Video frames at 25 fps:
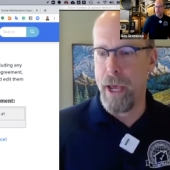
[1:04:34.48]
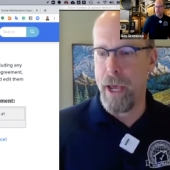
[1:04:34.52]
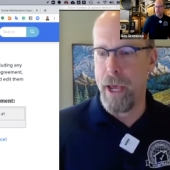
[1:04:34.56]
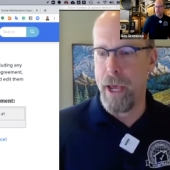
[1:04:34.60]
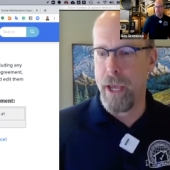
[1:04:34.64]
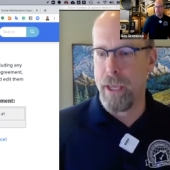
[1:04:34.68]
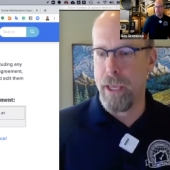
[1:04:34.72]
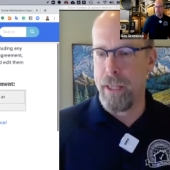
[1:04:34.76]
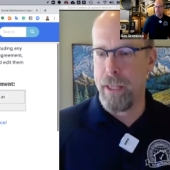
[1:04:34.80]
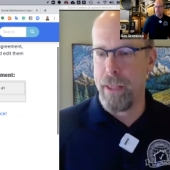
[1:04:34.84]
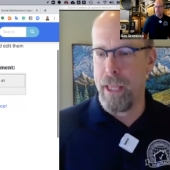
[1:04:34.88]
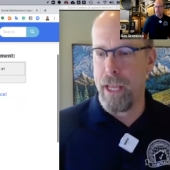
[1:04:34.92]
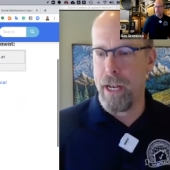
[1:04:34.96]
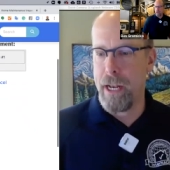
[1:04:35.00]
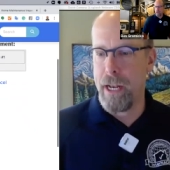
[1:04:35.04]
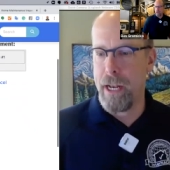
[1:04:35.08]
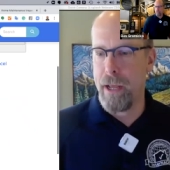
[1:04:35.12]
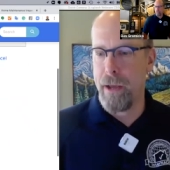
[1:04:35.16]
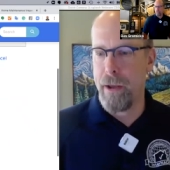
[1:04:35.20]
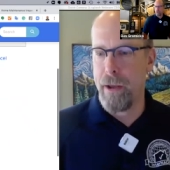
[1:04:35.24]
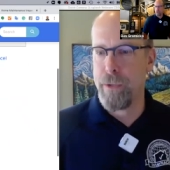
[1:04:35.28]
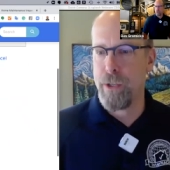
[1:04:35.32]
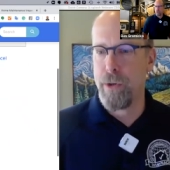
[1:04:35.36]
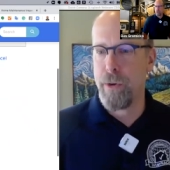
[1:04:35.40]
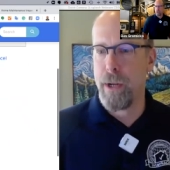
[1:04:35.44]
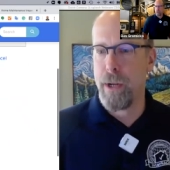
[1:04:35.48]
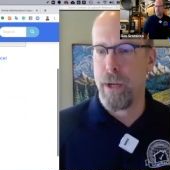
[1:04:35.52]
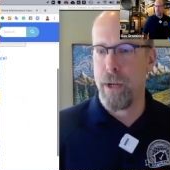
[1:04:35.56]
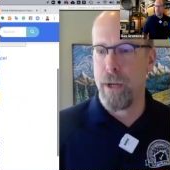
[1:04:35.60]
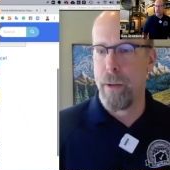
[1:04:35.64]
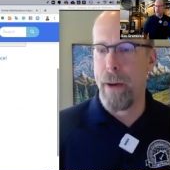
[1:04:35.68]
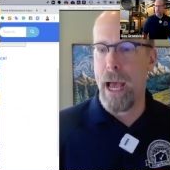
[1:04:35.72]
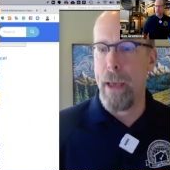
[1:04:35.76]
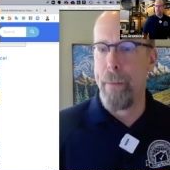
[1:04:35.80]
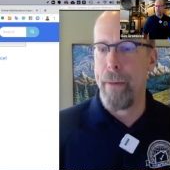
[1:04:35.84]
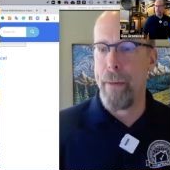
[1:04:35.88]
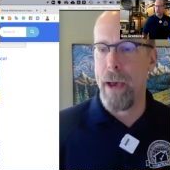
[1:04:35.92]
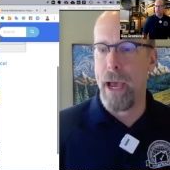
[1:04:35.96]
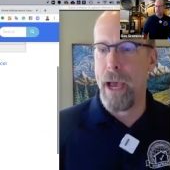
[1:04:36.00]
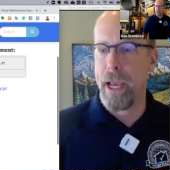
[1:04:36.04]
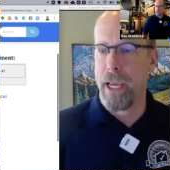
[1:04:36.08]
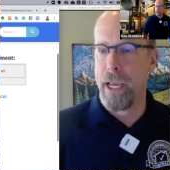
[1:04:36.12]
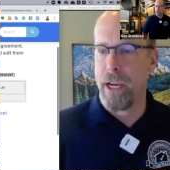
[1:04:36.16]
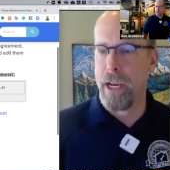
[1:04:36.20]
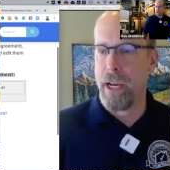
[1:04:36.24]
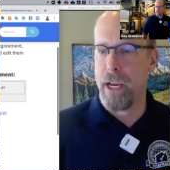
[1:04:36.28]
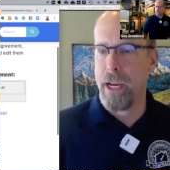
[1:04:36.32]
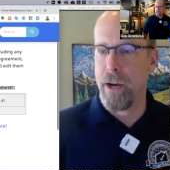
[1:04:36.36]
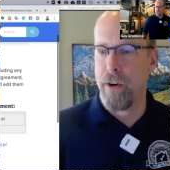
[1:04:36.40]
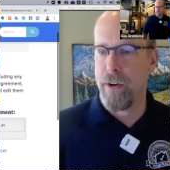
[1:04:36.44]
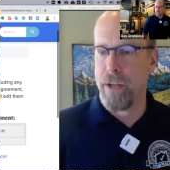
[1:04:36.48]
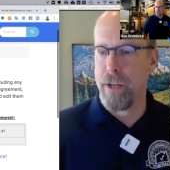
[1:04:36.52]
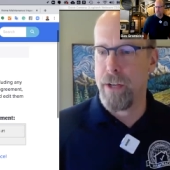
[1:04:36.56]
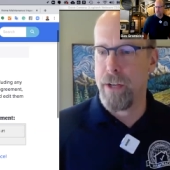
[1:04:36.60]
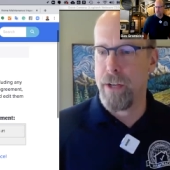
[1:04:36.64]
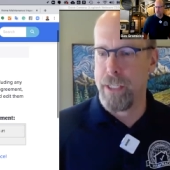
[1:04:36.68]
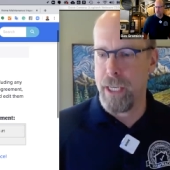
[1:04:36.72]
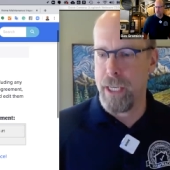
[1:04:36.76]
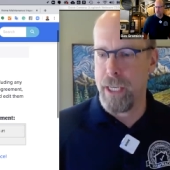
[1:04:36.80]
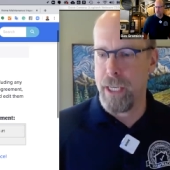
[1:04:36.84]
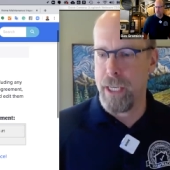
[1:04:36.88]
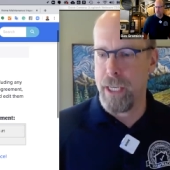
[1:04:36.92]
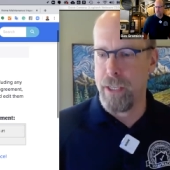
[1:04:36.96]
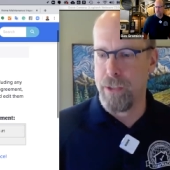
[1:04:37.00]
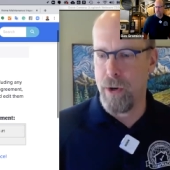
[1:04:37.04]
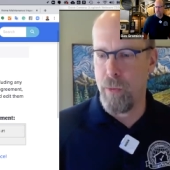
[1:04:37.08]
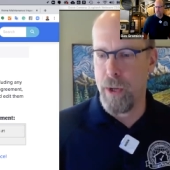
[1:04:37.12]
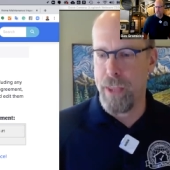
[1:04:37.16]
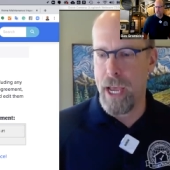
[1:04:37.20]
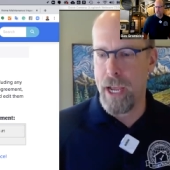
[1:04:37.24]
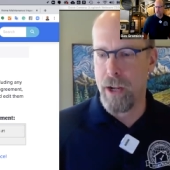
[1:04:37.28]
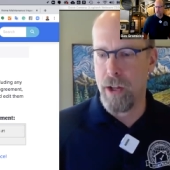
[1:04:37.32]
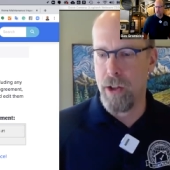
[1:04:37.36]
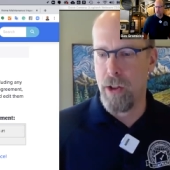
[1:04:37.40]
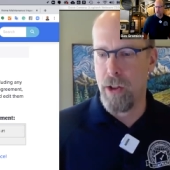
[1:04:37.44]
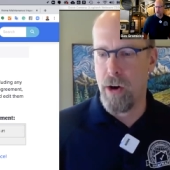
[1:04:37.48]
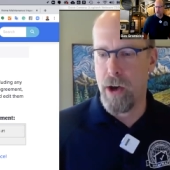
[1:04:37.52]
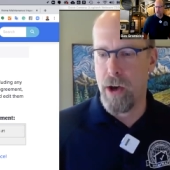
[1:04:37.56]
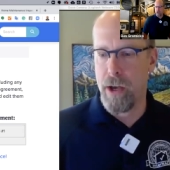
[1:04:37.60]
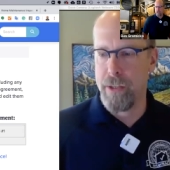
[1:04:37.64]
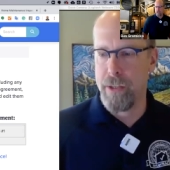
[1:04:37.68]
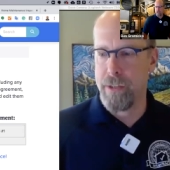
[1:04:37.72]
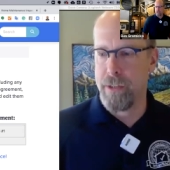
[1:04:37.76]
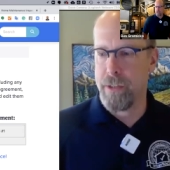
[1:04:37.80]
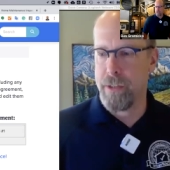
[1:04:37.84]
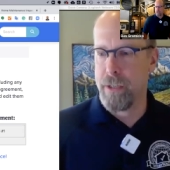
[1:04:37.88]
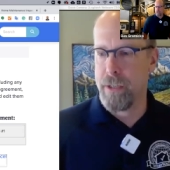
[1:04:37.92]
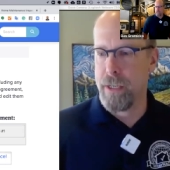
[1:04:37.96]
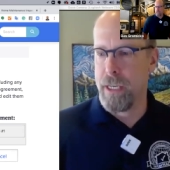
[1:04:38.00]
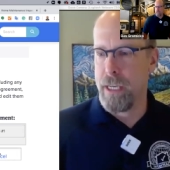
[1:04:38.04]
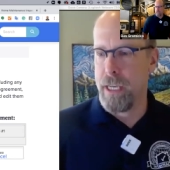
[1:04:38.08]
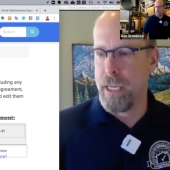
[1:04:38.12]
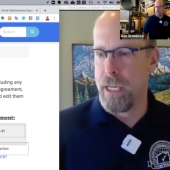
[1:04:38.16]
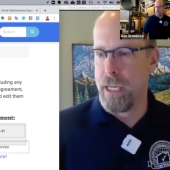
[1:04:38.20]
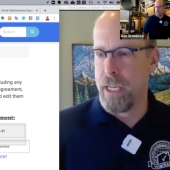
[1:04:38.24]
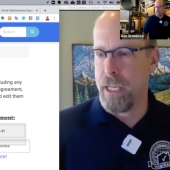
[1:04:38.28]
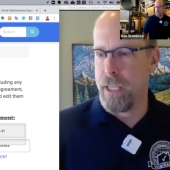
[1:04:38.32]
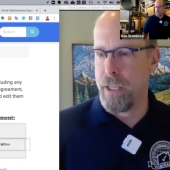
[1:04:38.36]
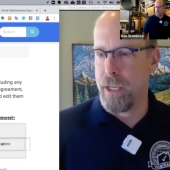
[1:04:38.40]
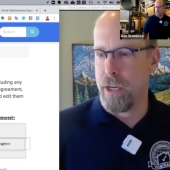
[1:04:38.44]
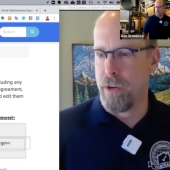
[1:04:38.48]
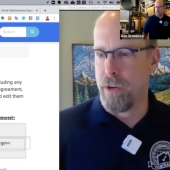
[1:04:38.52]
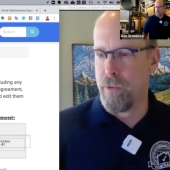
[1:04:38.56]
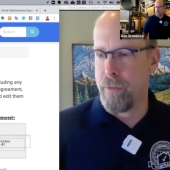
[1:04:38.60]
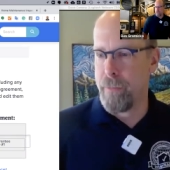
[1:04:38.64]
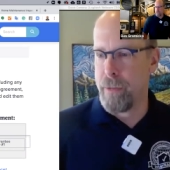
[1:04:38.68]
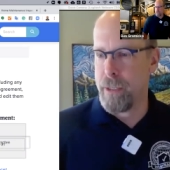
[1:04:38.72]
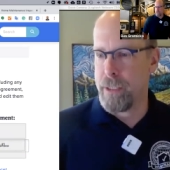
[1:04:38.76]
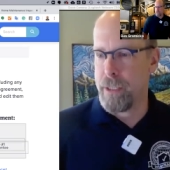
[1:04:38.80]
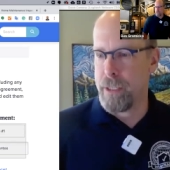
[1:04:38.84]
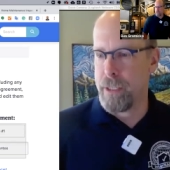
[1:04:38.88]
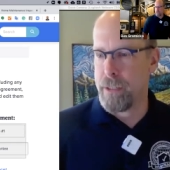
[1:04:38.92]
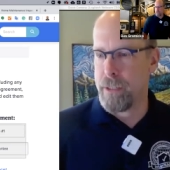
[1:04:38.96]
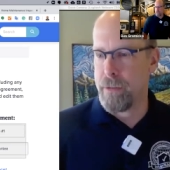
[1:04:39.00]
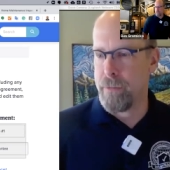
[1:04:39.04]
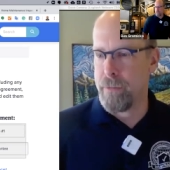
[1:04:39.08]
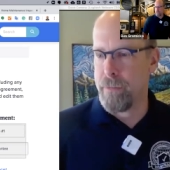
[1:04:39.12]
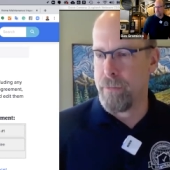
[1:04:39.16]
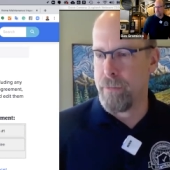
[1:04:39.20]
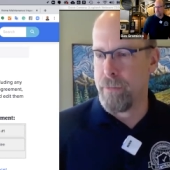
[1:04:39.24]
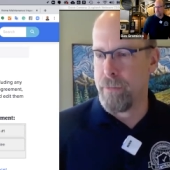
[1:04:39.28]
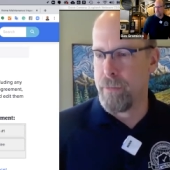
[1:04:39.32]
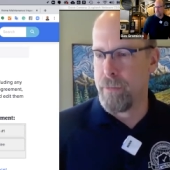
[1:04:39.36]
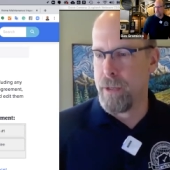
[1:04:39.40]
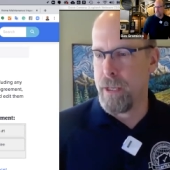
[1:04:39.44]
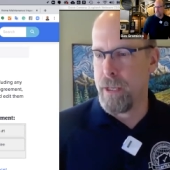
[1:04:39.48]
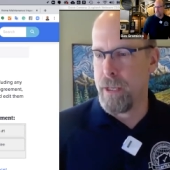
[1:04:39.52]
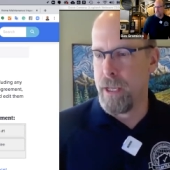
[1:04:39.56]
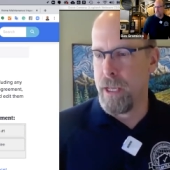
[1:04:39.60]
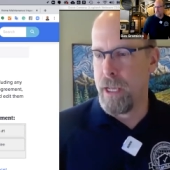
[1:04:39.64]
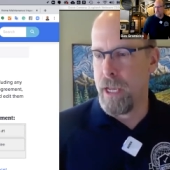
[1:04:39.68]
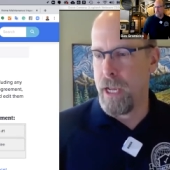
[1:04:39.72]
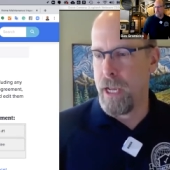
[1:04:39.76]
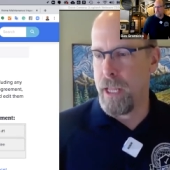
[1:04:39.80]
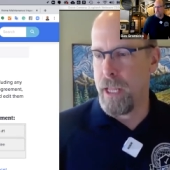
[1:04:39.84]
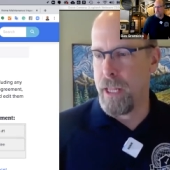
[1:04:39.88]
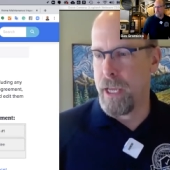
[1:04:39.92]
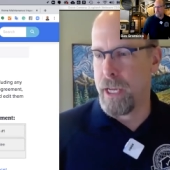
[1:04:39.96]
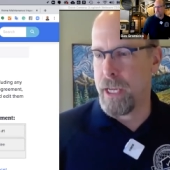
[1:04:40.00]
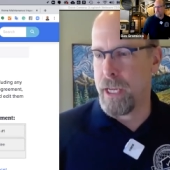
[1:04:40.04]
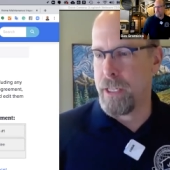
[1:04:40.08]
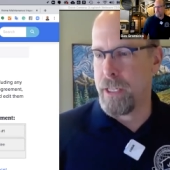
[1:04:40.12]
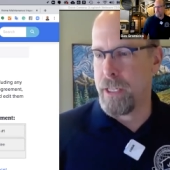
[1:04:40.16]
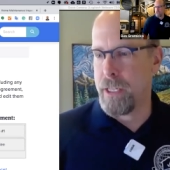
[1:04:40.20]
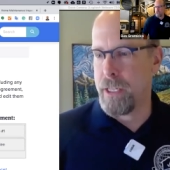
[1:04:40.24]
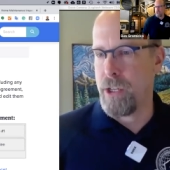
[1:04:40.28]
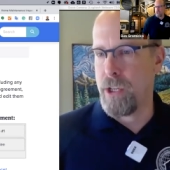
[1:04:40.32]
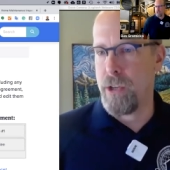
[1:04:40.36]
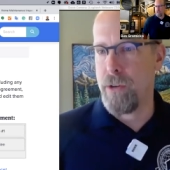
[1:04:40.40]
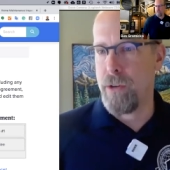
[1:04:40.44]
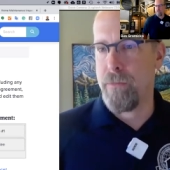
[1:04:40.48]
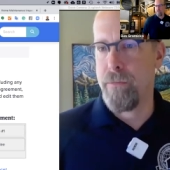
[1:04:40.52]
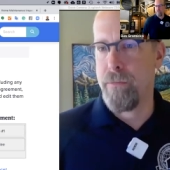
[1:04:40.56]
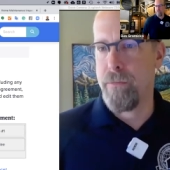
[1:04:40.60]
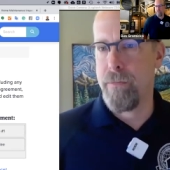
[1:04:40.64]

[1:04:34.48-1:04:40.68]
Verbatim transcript: And then I'm doing a buyback guarantee. So I want that clause in the agreement system. And I continue.